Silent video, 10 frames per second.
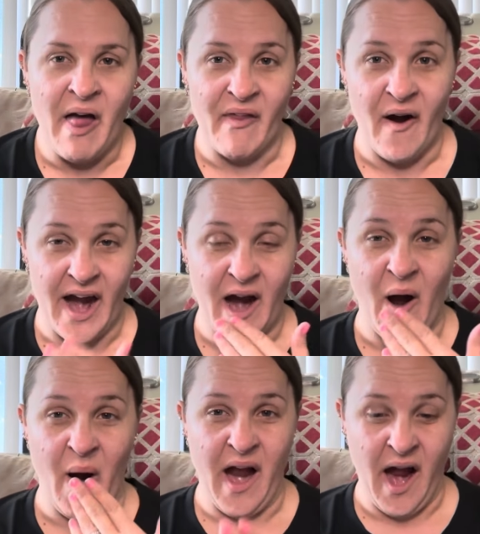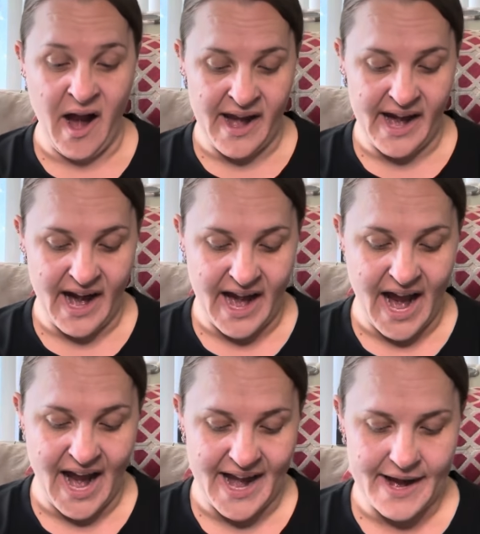They're going yawning
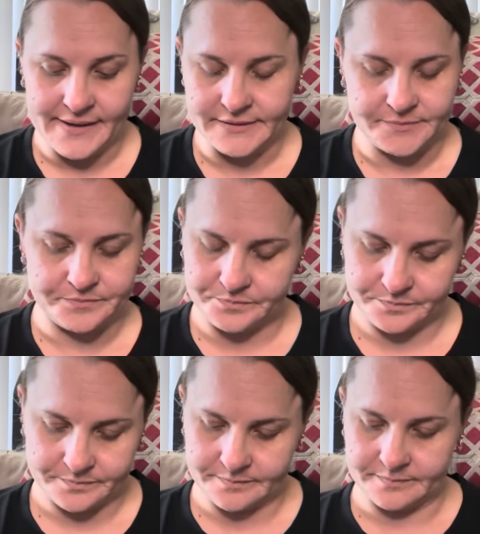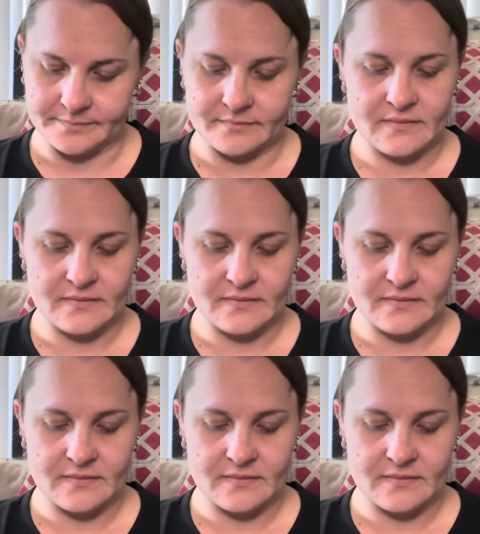again.